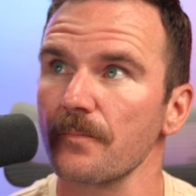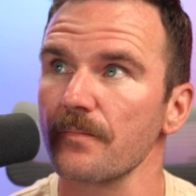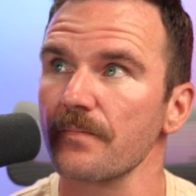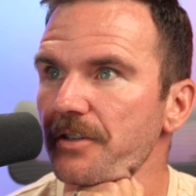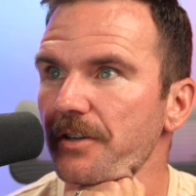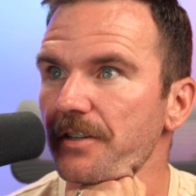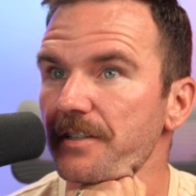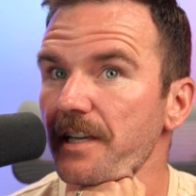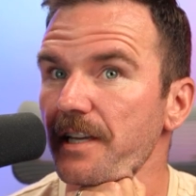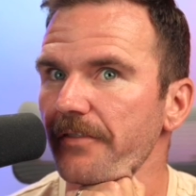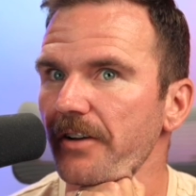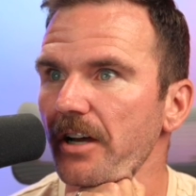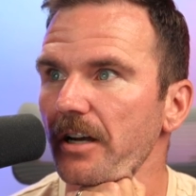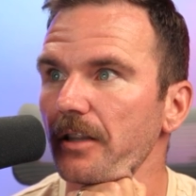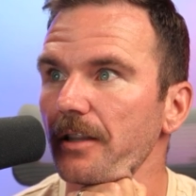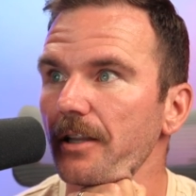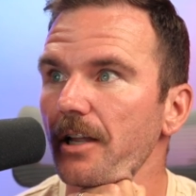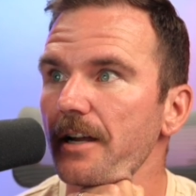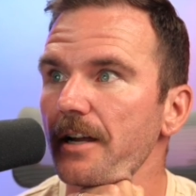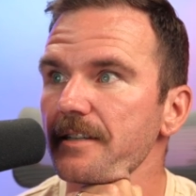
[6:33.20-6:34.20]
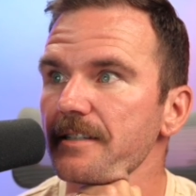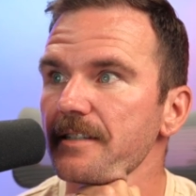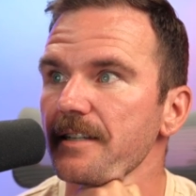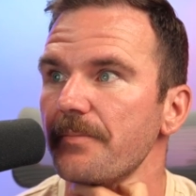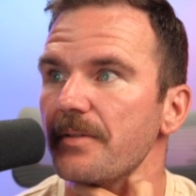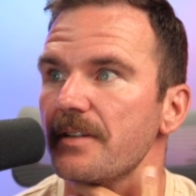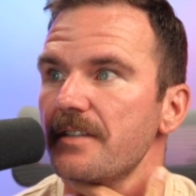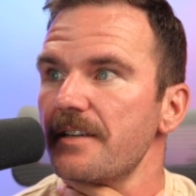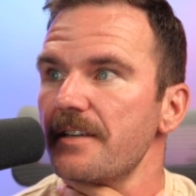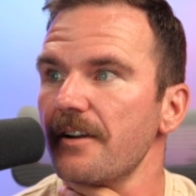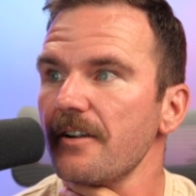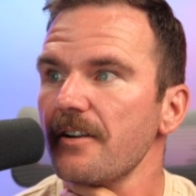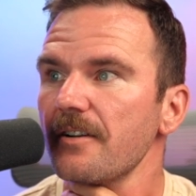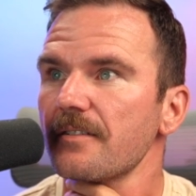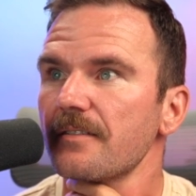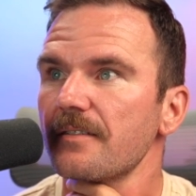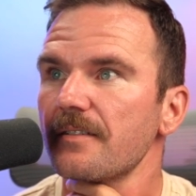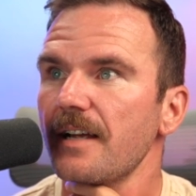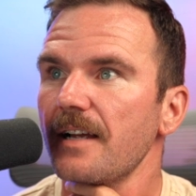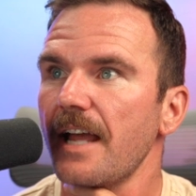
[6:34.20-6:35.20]
As you can see, I've got a lot of snippets here
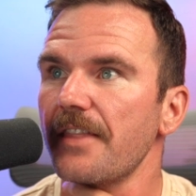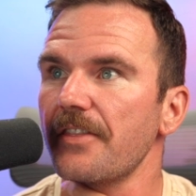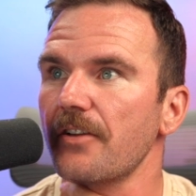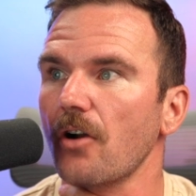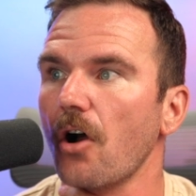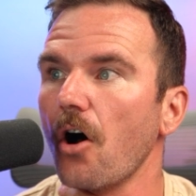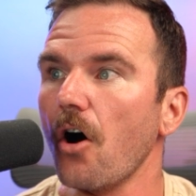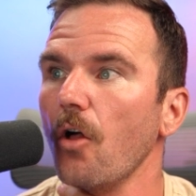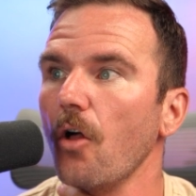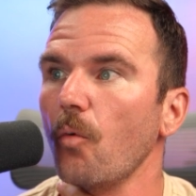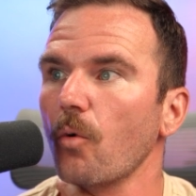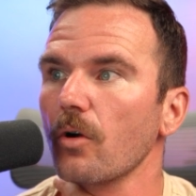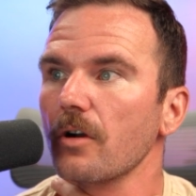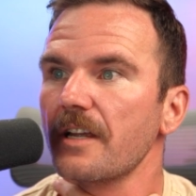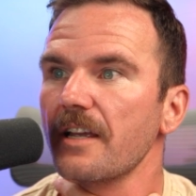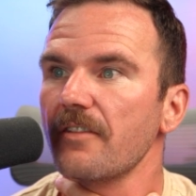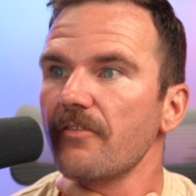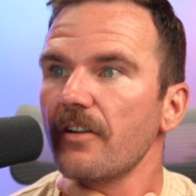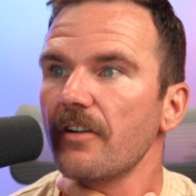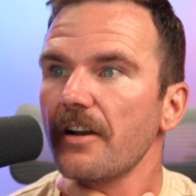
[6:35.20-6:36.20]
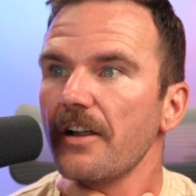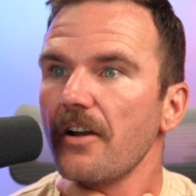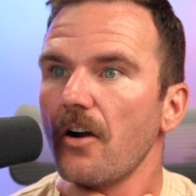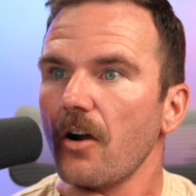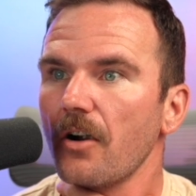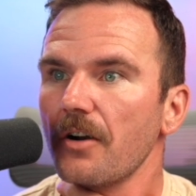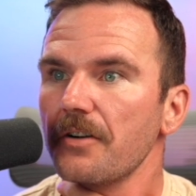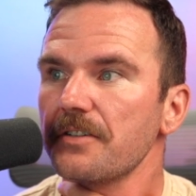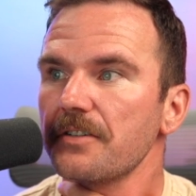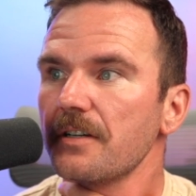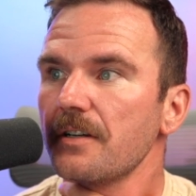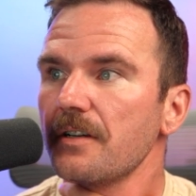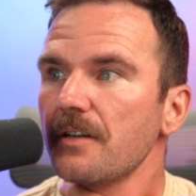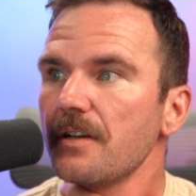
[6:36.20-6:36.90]
and they're all working very hard.